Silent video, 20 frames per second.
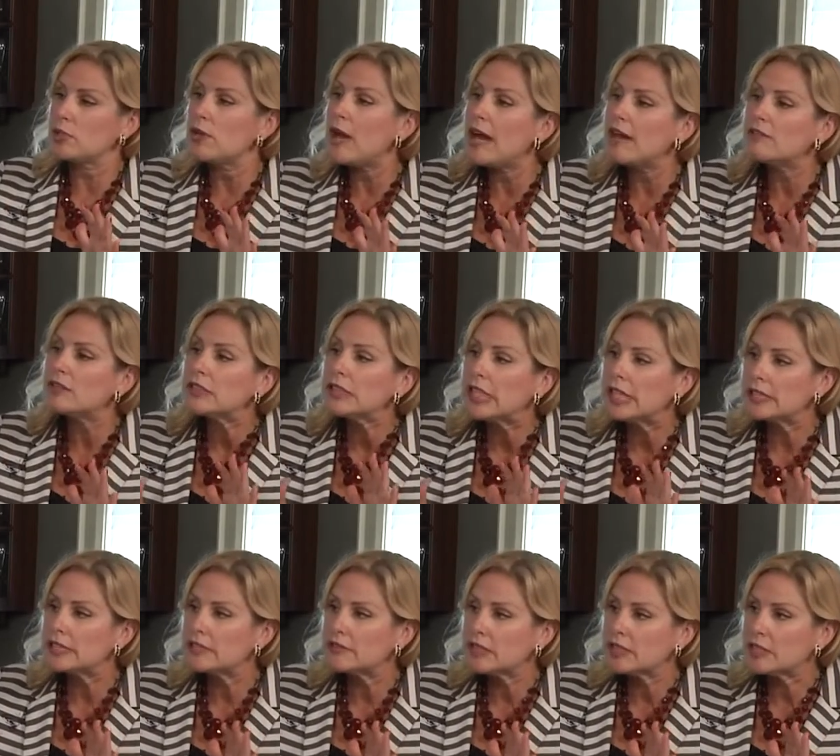you have
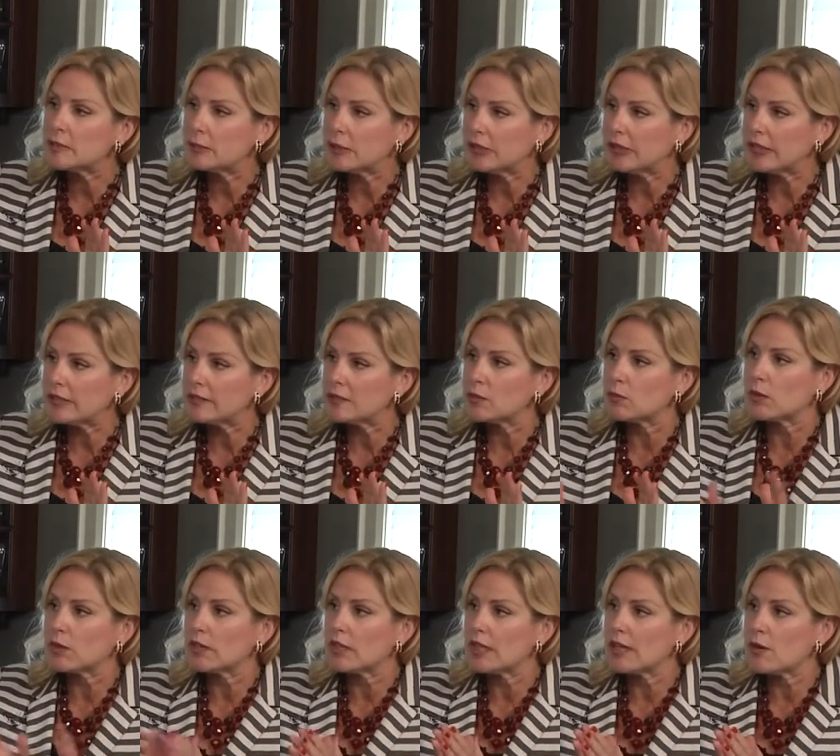lots of experience
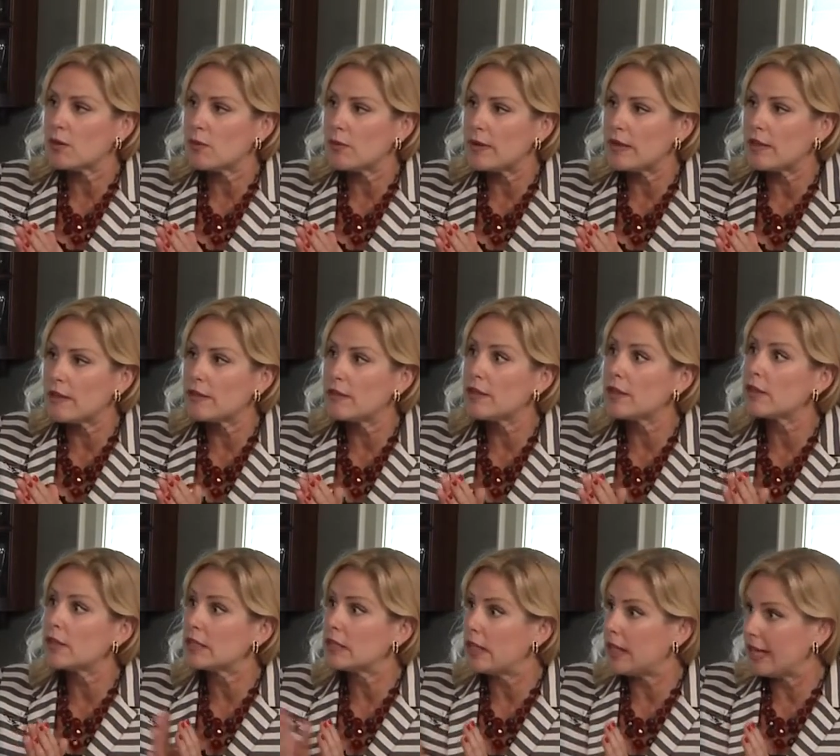working with
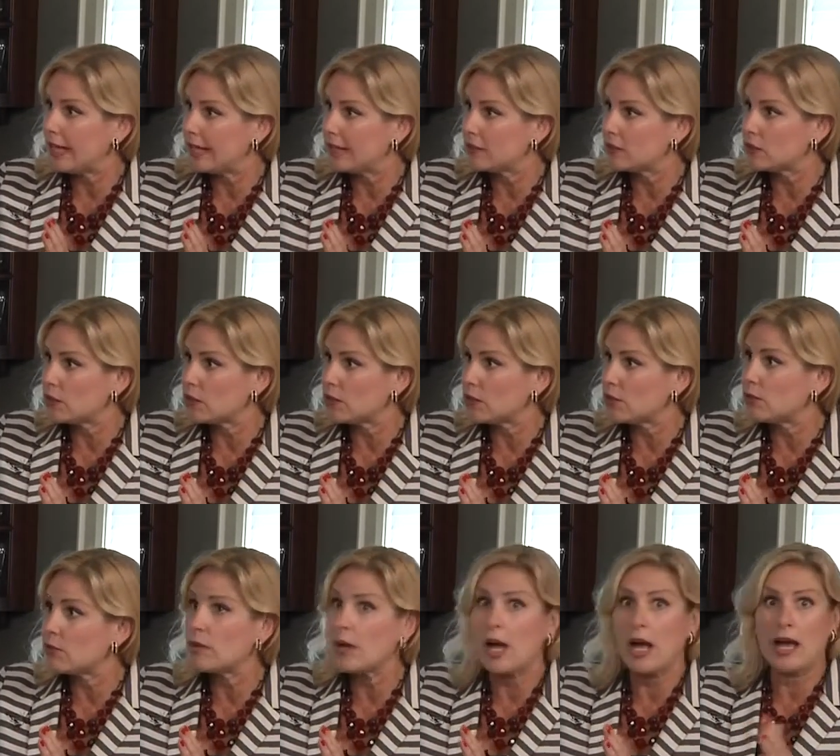clients
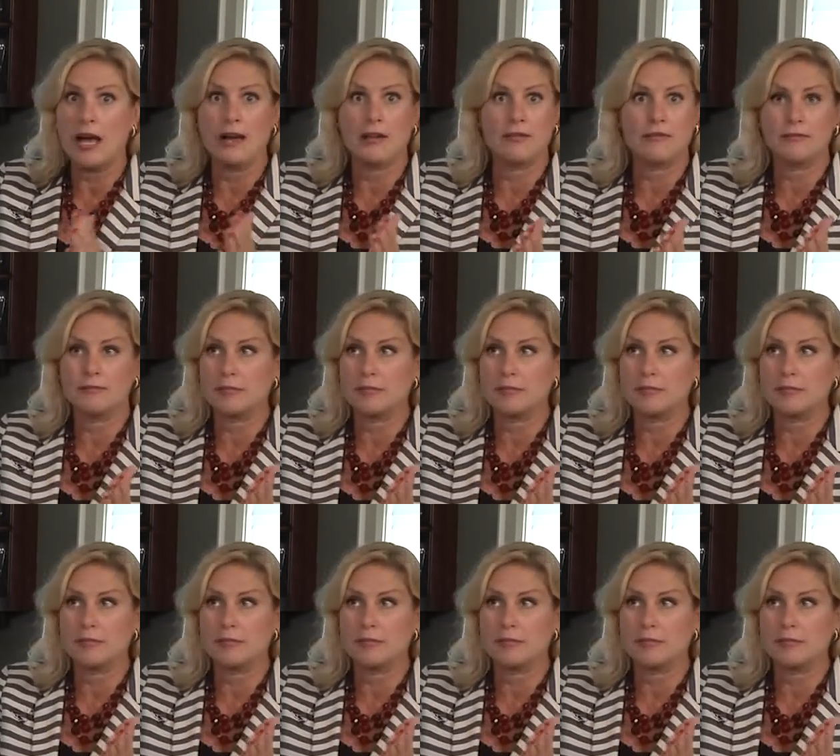who have